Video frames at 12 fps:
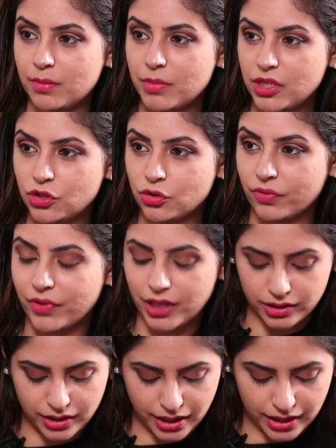the Ministry of
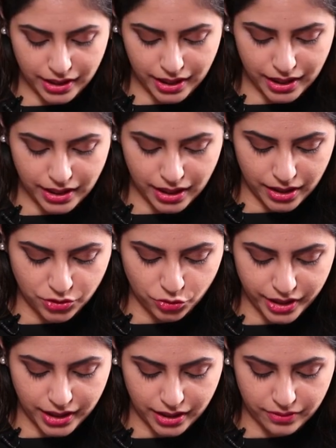Health in Kenya has
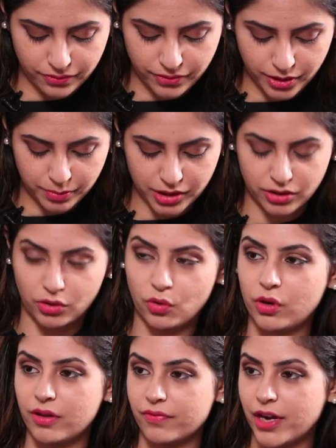already confirmed that the
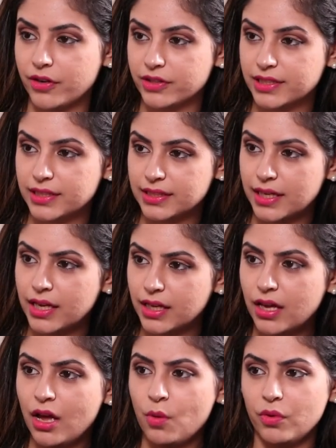coronavirus is
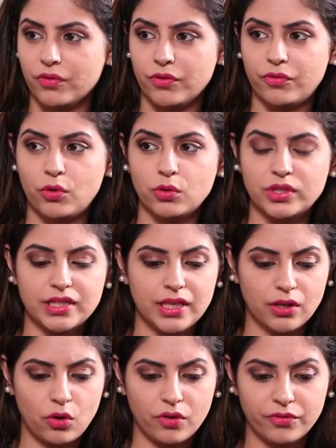here. Mm. We've, of course,
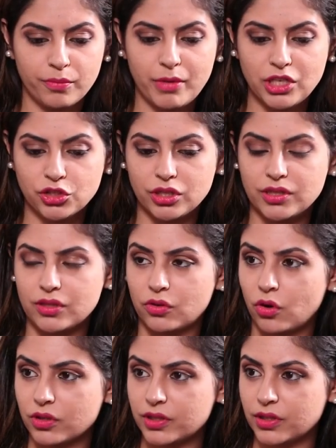seen confirmations
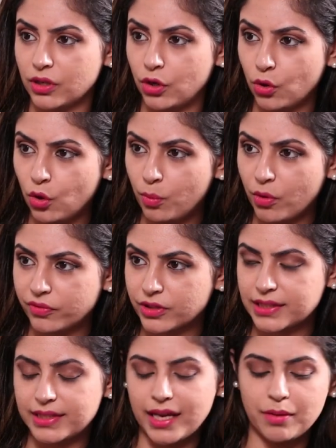across the globe of
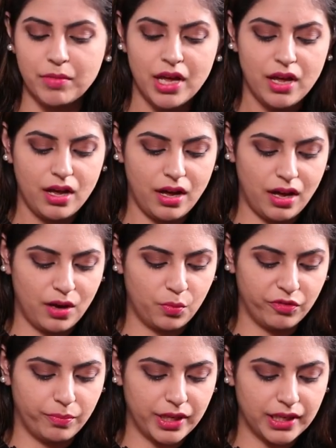the same.
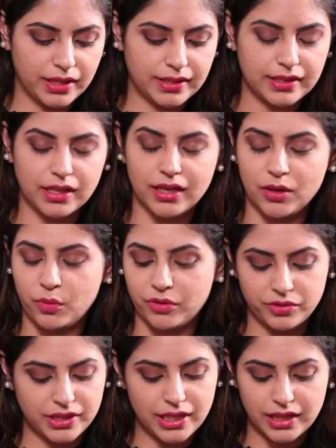Um, we've, been, uh,
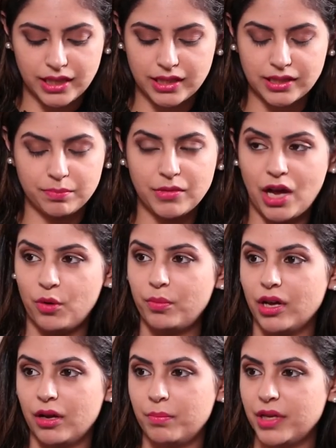we've seen that it's now
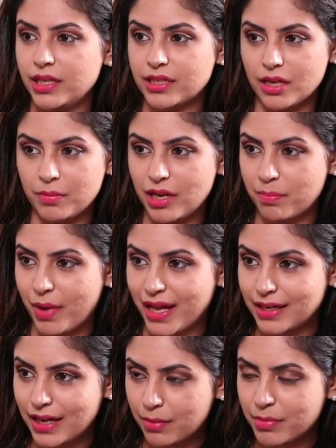uh, been termed a
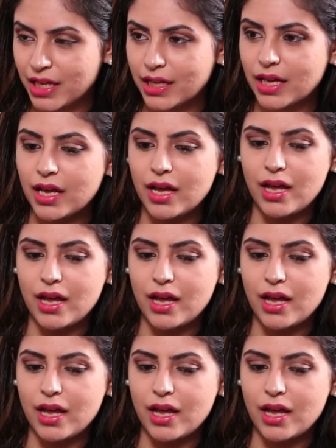pandemic.